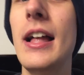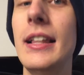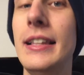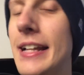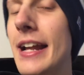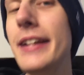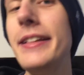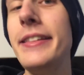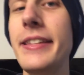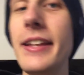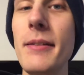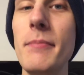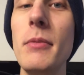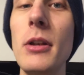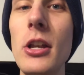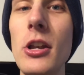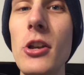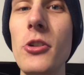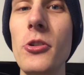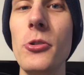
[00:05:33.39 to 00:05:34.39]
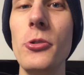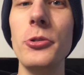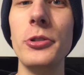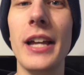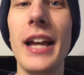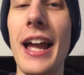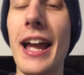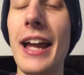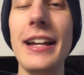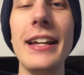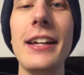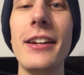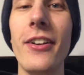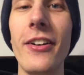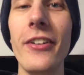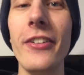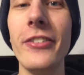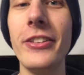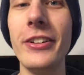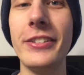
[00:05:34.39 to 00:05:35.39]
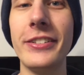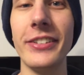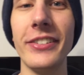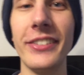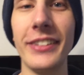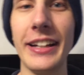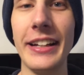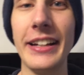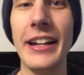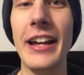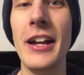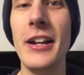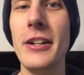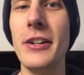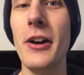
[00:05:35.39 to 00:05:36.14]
let them loose, and eat all the turkey.